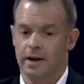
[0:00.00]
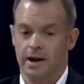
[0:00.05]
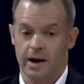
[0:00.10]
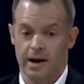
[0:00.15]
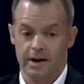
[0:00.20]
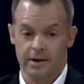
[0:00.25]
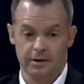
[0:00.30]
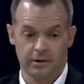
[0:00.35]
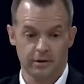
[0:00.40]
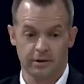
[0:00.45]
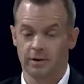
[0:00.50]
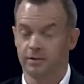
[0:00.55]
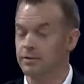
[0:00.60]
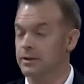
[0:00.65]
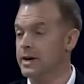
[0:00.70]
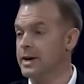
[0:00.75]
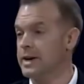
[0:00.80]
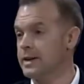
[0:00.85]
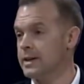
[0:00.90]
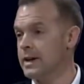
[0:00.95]
I could have
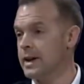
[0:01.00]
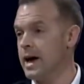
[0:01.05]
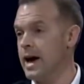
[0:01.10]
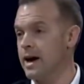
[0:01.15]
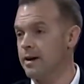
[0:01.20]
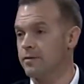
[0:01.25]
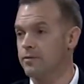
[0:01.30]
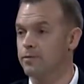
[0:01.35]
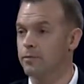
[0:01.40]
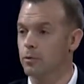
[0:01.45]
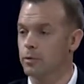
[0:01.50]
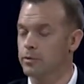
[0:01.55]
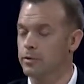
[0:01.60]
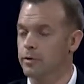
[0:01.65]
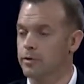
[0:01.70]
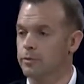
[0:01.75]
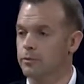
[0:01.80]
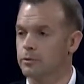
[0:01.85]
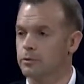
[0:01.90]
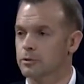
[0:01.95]
landed at for the
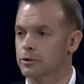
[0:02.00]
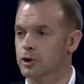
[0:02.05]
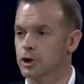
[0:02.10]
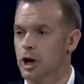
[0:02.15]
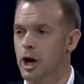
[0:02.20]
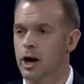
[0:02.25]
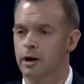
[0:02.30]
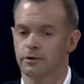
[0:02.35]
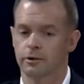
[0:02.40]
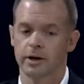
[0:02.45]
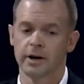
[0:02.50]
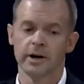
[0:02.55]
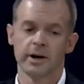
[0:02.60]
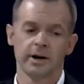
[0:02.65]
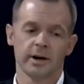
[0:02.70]
thriller genre.